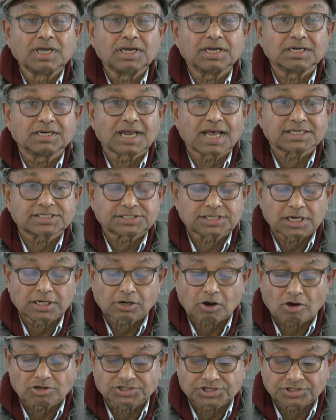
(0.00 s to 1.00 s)
industrial
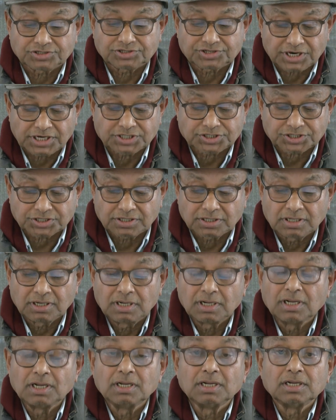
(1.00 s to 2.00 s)
concentration
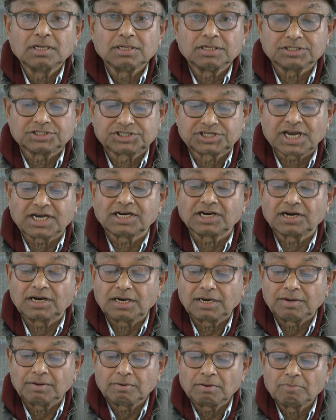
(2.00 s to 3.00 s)
is
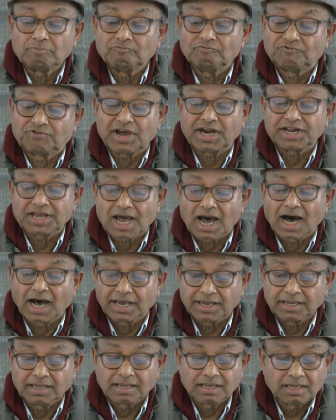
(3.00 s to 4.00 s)
generally very
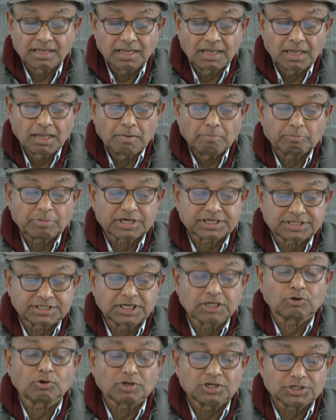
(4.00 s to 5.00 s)
high,
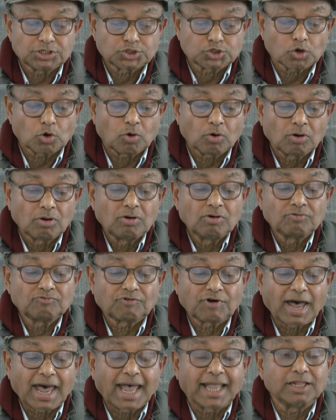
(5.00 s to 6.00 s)
particularly so
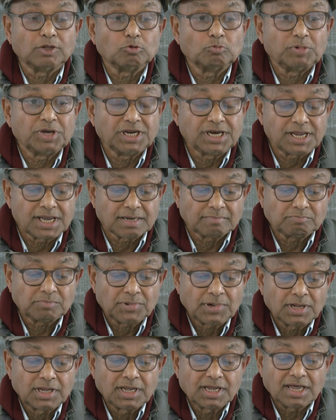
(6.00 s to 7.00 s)
for aluminium,
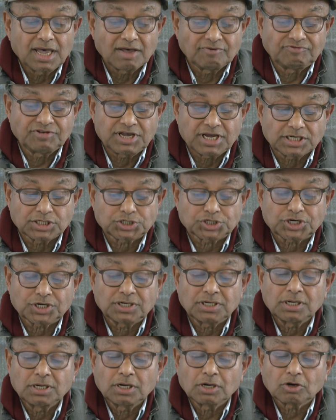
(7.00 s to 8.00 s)

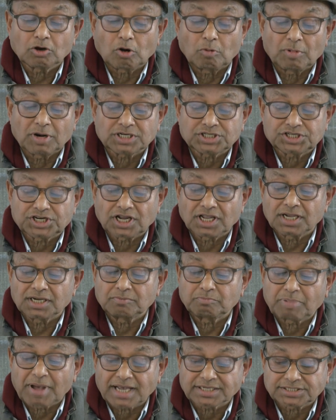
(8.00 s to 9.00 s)
aviation, commercial
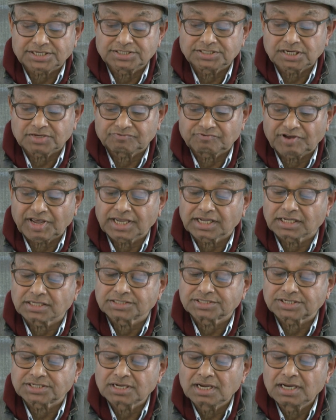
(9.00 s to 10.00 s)
and passenger
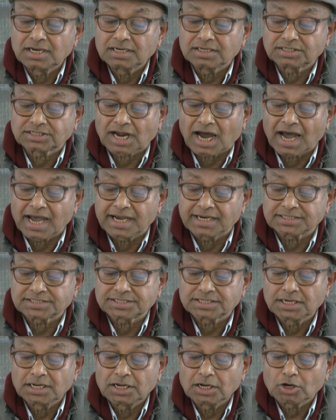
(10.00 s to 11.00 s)
vehicles,
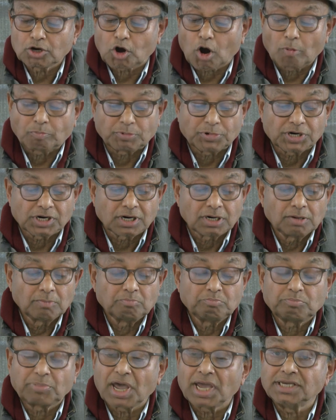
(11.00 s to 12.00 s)
tires, copper,
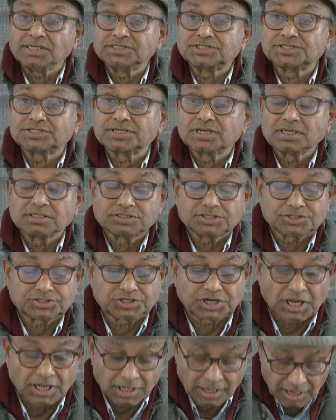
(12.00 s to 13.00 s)
paints,
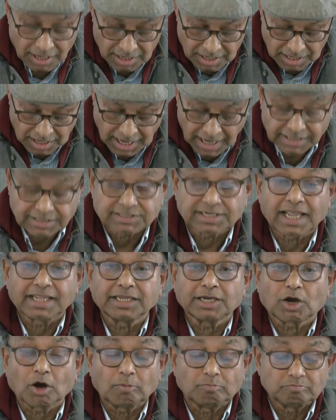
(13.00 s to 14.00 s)
steel, and
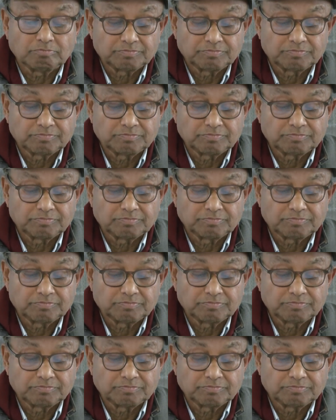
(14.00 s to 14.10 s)
telecom.